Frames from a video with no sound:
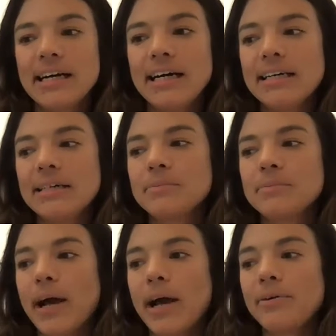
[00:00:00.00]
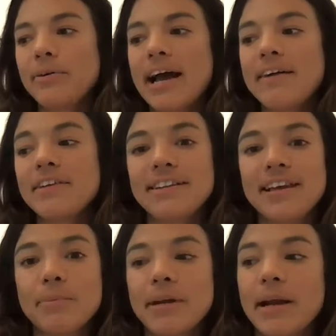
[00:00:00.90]
Um, so I don't have
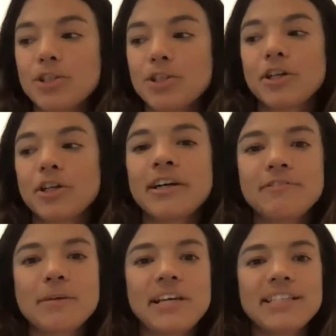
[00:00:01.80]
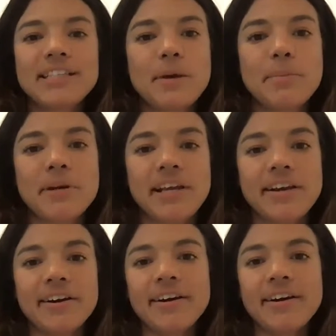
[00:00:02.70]
anything, but I'm sure if somebody hits me up in a
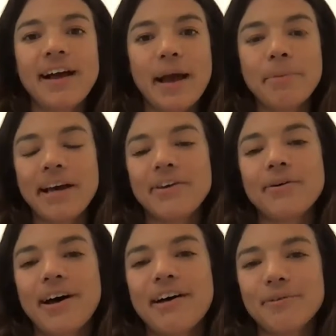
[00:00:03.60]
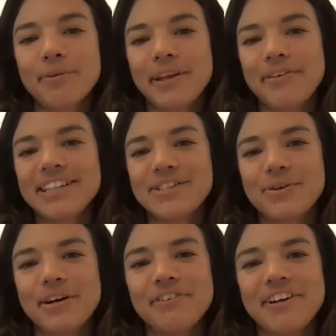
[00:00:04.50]
year, I bet you I'll have a really great
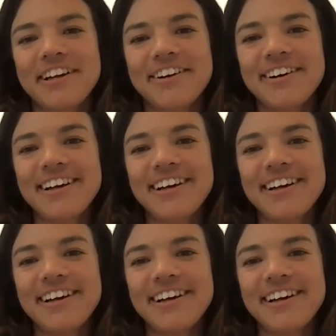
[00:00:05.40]
story for you.